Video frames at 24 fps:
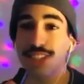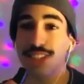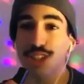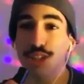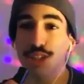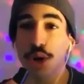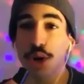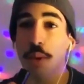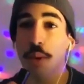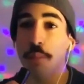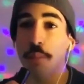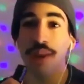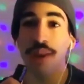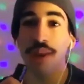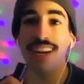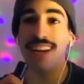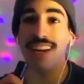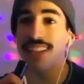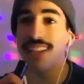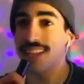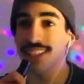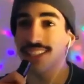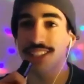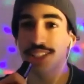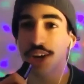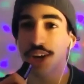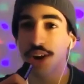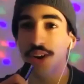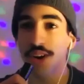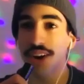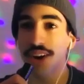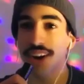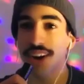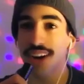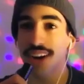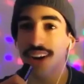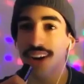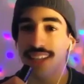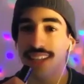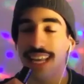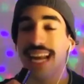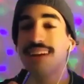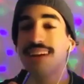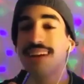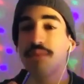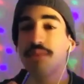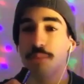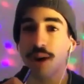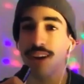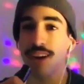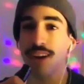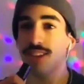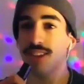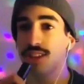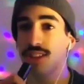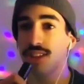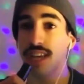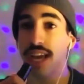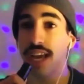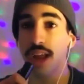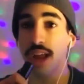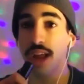throw a beanie in this joke that I'm yes. about to say.